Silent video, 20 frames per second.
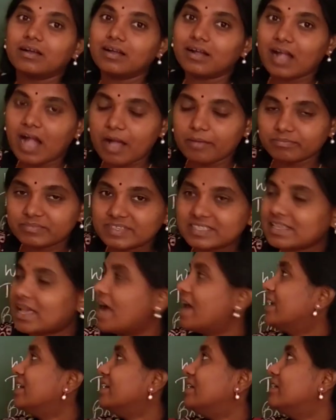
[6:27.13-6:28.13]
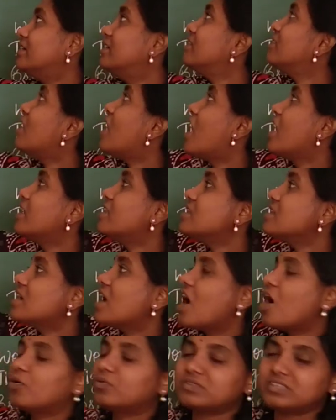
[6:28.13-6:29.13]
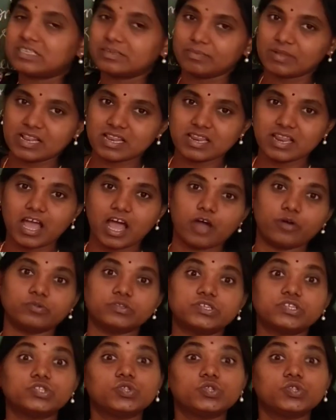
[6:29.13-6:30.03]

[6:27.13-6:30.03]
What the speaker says: comes under uncountable nouns.